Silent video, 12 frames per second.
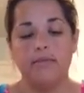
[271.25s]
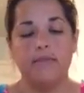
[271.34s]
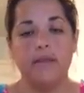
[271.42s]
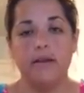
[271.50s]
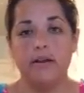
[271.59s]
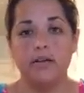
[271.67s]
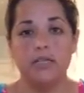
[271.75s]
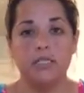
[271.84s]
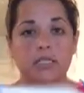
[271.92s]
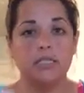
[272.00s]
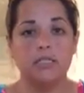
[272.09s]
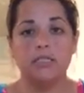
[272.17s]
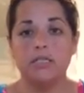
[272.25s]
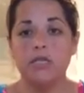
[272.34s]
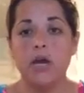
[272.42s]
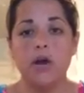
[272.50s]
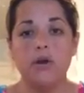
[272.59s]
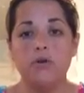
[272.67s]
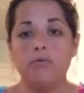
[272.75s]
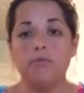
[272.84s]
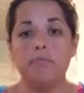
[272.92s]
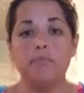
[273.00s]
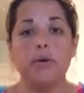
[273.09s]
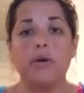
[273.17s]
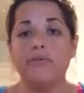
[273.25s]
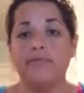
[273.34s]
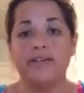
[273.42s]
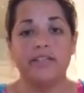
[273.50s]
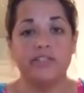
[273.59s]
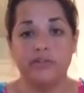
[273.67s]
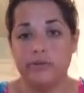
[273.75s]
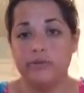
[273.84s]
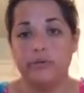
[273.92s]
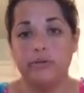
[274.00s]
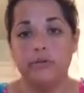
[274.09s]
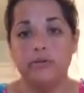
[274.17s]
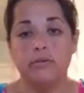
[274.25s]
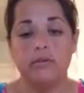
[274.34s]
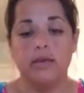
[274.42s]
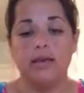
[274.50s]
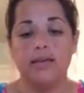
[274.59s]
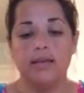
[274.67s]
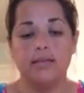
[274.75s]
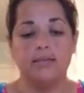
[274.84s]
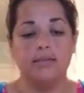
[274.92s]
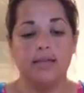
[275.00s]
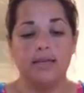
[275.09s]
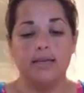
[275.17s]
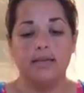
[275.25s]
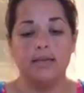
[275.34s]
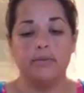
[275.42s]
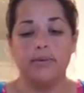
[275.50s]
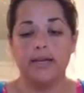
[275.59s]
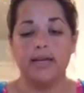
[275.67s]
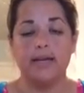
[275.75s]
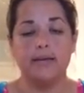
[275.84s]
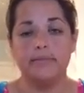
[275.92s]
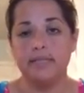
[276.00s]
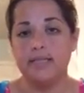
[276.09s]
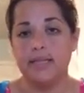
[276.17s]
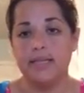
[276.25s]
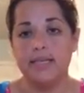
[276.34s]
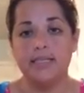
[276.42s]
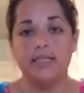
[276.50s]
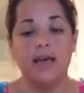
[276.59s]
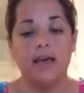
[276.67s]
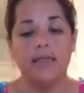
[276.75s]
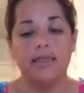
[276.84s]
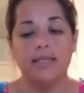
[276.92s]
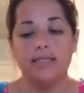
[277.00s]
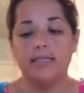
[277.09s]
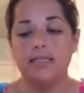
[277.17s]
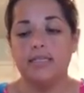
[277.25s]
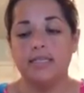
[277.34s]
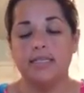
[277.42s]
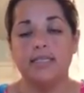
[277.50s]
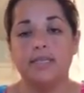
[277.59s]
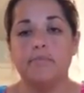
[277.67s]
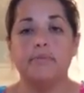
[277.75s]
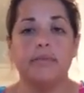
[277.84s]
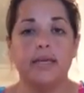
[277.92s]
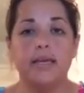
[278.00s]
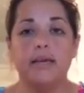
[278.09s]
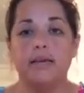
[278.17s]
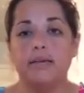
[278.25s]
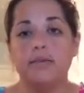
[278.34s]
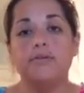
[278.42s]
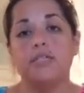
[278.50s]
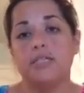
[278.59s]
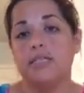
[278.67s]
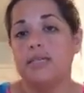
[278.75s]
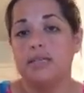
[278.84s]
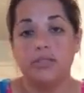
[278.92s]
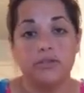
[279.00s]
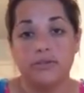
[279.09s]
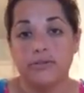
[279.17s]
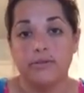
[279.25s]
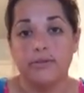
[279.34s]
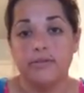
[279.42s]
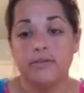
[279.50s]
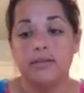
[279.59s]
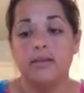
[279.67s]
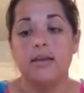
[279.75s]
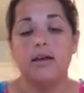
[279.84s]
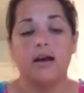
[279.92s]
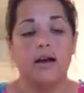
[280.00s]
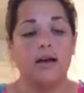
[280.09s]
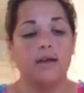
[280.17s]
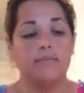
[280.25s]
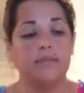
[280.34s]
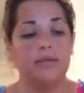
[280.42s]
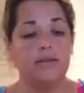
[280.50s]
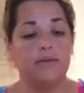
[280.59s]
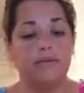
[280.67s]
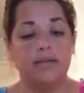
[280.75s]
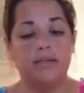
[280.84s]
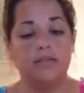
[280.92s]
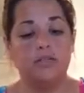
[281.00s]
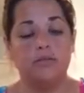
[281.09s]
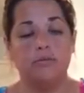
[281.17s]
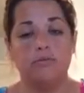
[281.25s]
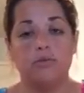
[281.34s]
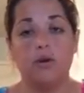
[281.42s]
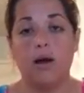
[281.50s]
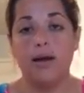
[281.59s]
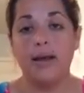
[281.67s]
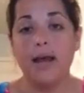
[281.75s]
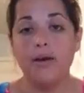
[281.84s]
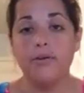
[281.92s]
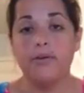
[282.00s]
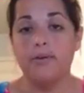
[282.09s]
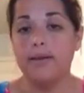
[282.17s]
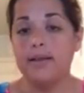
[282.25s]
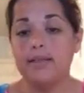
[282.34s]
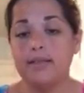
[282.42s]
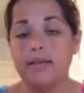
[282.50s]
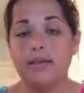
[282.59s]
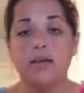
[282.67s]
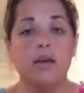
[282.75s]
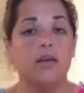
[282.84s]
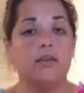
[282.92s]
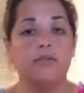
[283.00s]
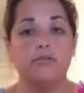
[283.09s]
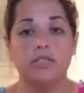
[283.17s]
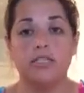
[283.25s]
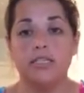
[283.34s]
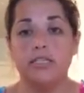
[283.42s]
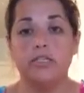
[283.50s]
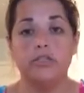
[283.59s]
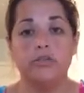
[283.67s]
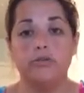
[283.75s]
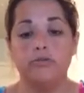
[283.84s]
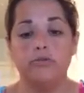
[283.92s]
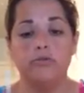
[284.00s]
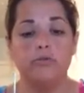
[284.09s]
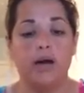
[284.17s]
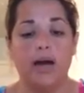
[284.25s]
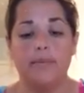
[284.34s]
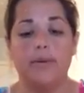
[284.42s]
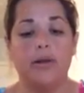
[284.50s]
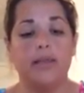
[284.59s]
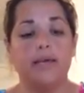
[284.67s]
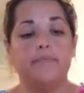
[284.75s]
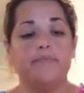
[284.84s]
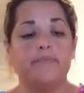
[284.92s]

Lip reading: There's no perfect circle when it comes to this. This is just simply, you just need a circle. You don't need to draw it out or anything. You just need to eyeball it.